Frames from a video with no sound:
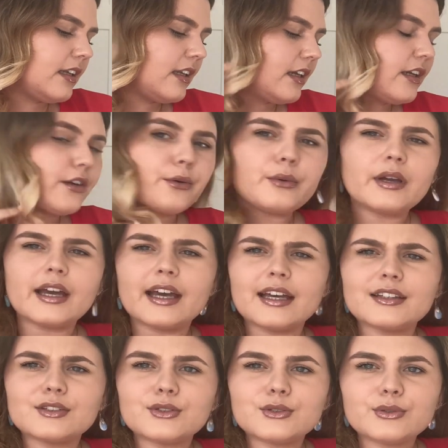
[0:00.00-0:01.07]
here we
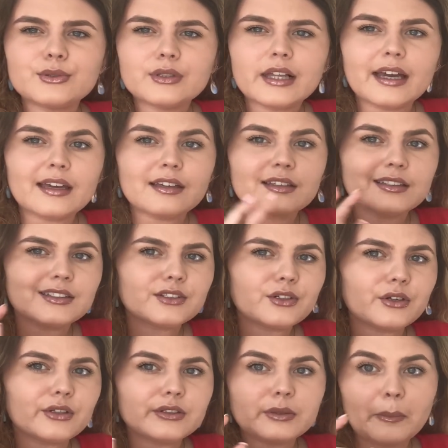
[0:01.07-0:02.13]
had to do like, it's
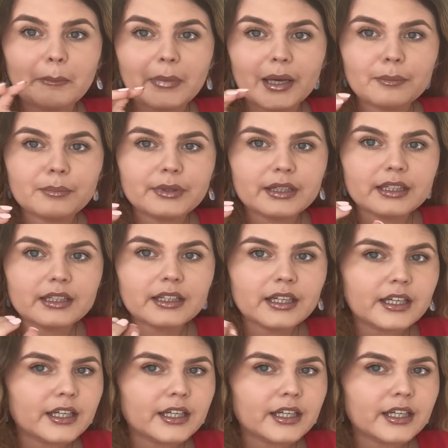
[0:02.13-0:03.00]
called mapping.